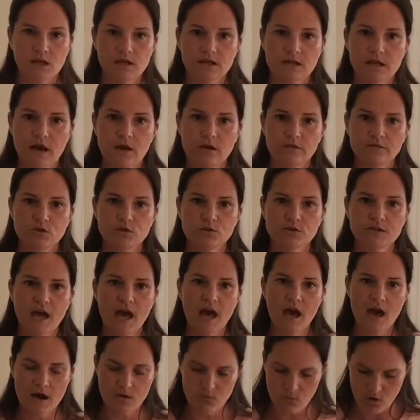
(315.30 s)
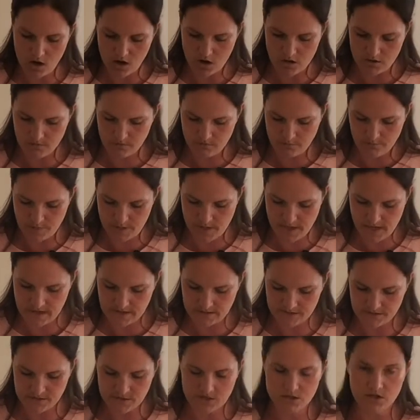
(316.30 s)
Now, if you tear one by
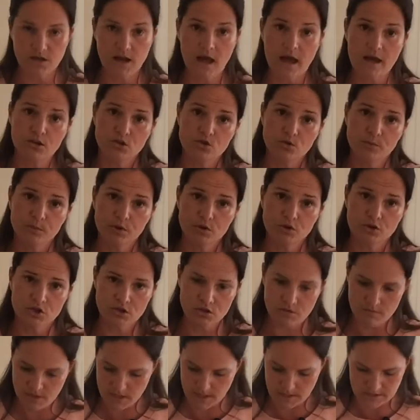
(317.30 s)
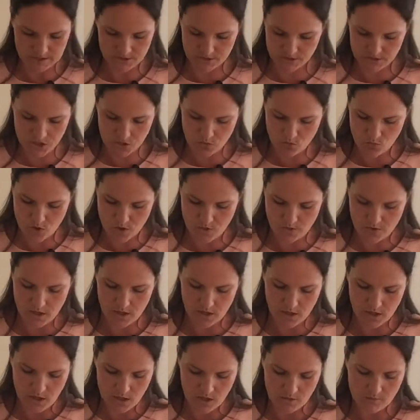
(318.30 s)
accident as you're pushing them in, don't
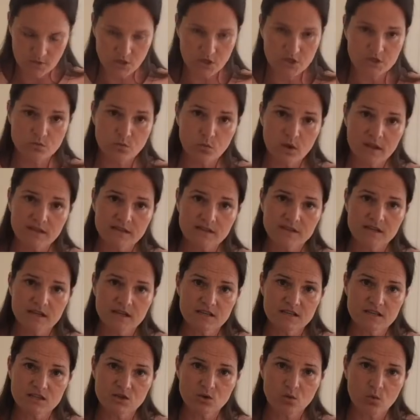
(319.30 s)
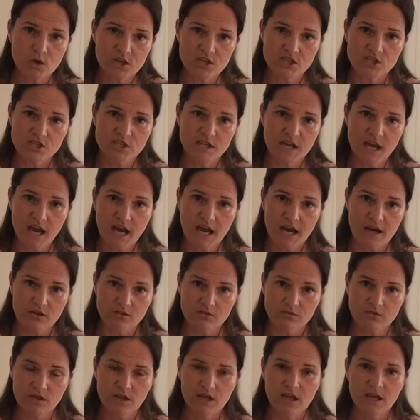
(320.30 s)
worry, because once they squish
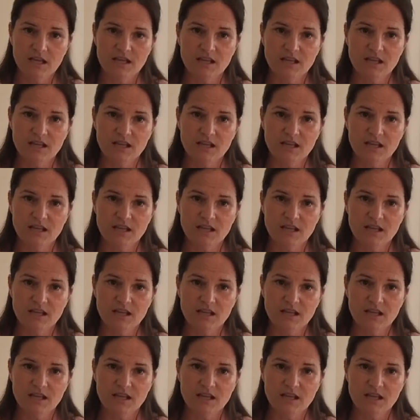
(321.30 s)
down,